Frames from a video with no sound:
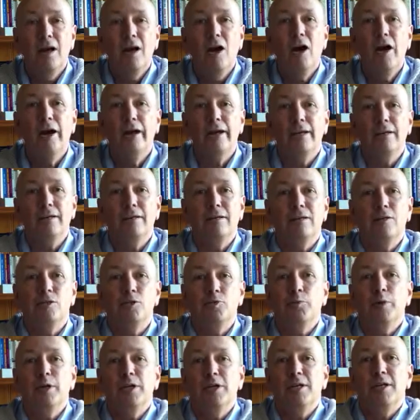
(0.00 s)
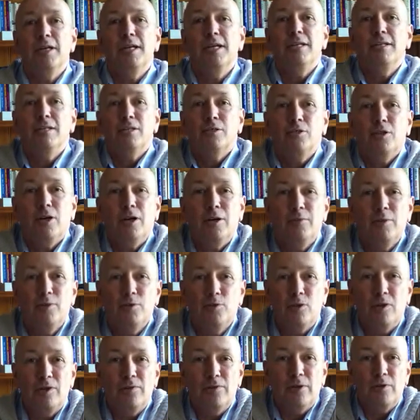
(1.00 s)
Hi, it's Peter here, the Time
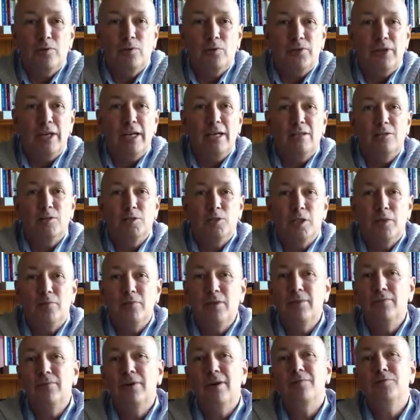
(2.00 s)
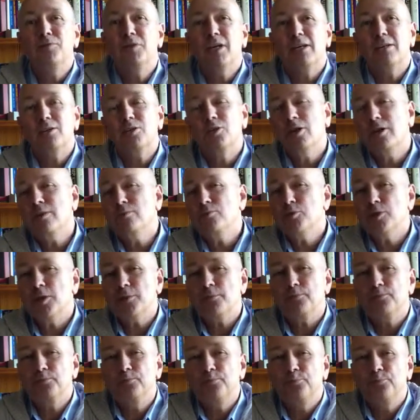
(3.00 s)
Retriever, with our 75-second time tip.